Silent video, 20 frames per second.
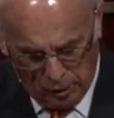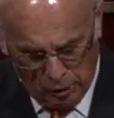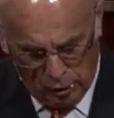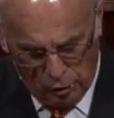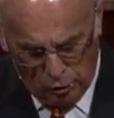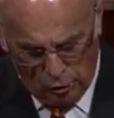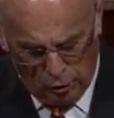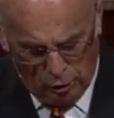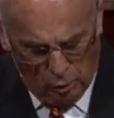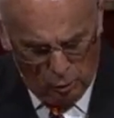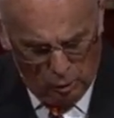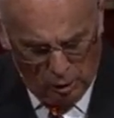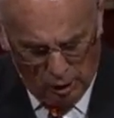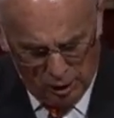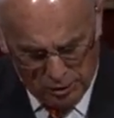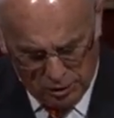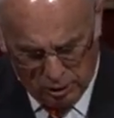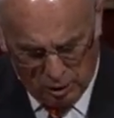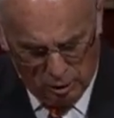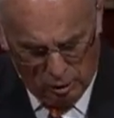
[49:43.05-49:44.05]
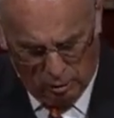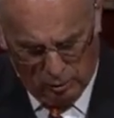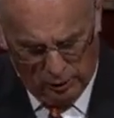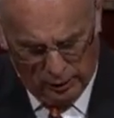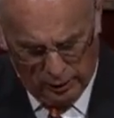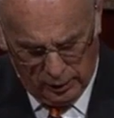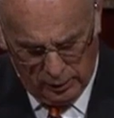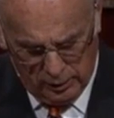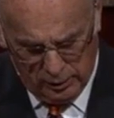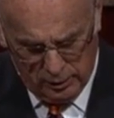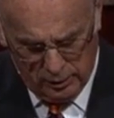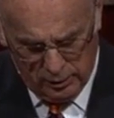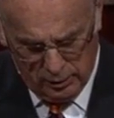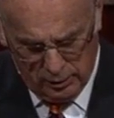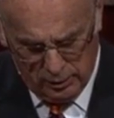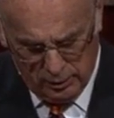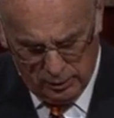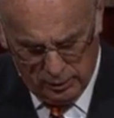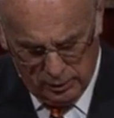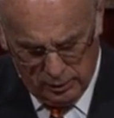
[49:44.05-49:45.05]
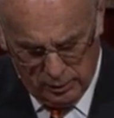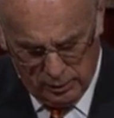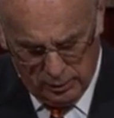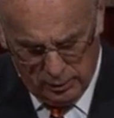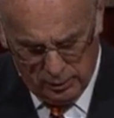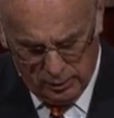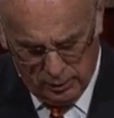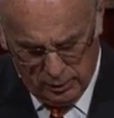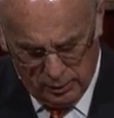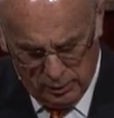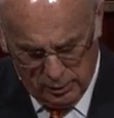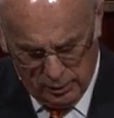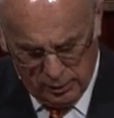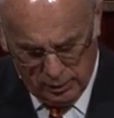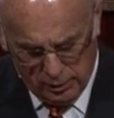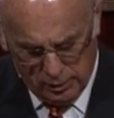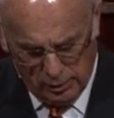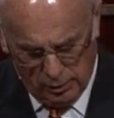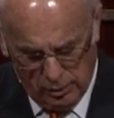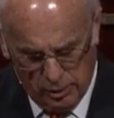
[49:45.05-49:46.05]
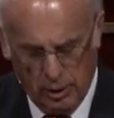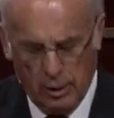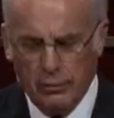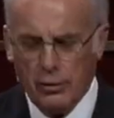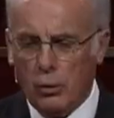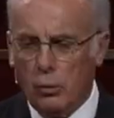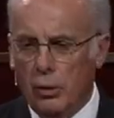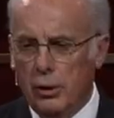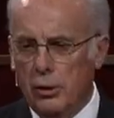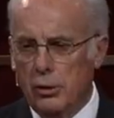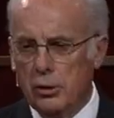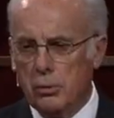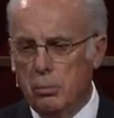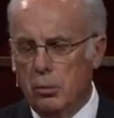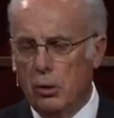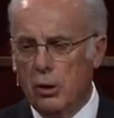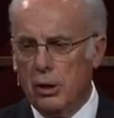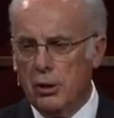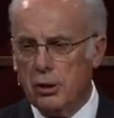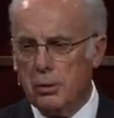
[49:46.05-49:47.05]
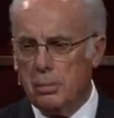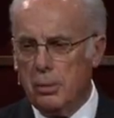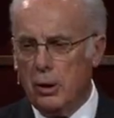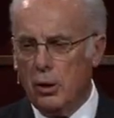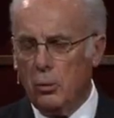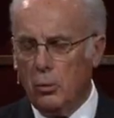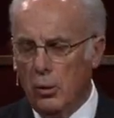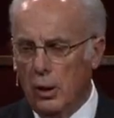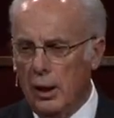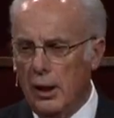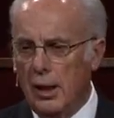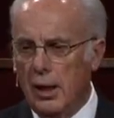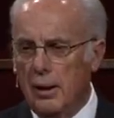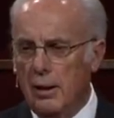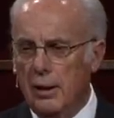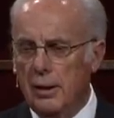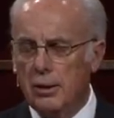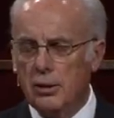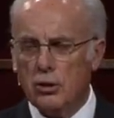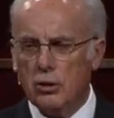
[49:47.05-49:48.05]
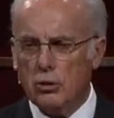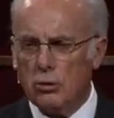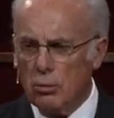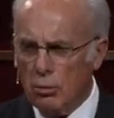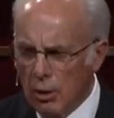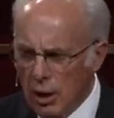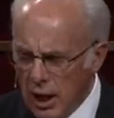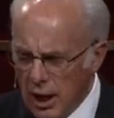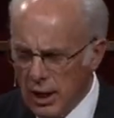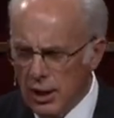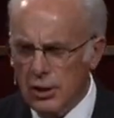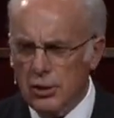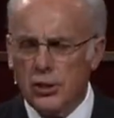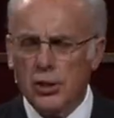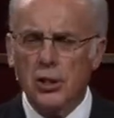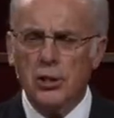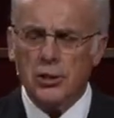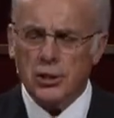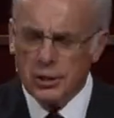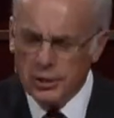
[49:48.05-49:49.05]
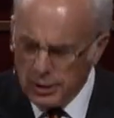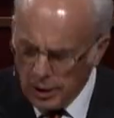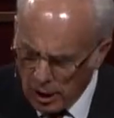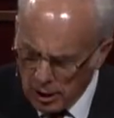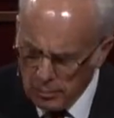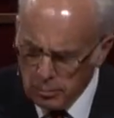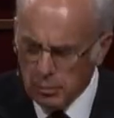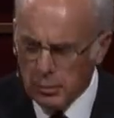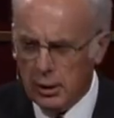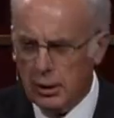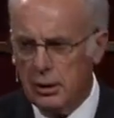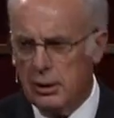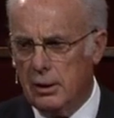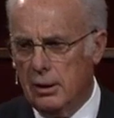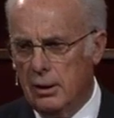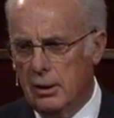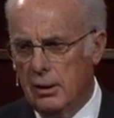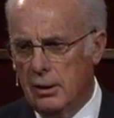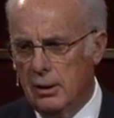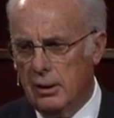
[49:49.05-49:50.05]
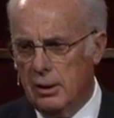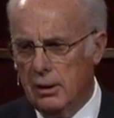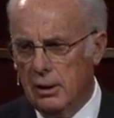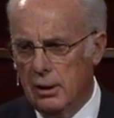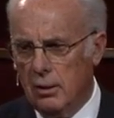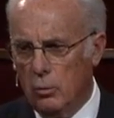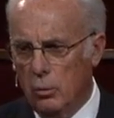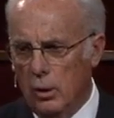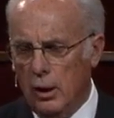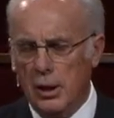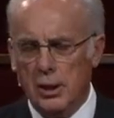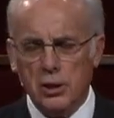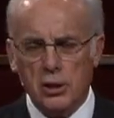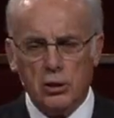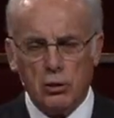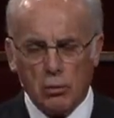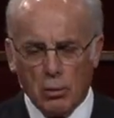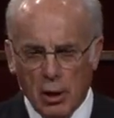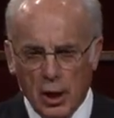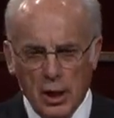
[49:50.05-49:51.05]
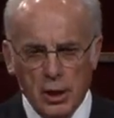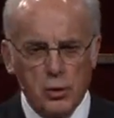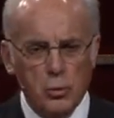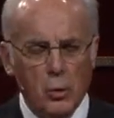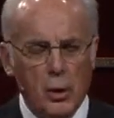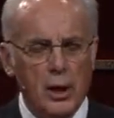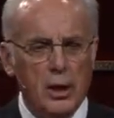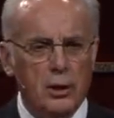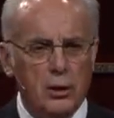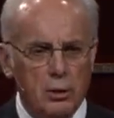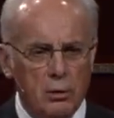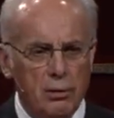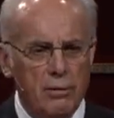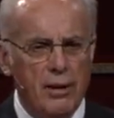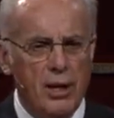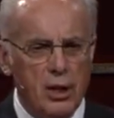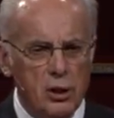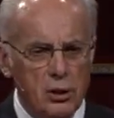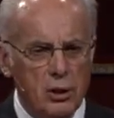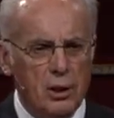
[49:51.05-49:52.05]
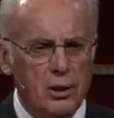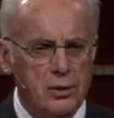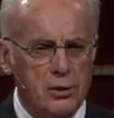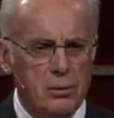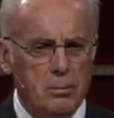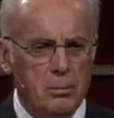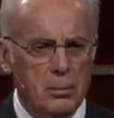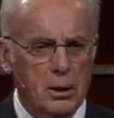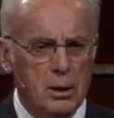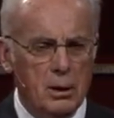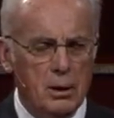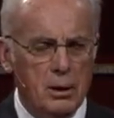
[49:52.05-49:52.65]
You don't know where it's going. So is everyone who is born of the Spirit. What a strange statement. What a strange way to do evangelism.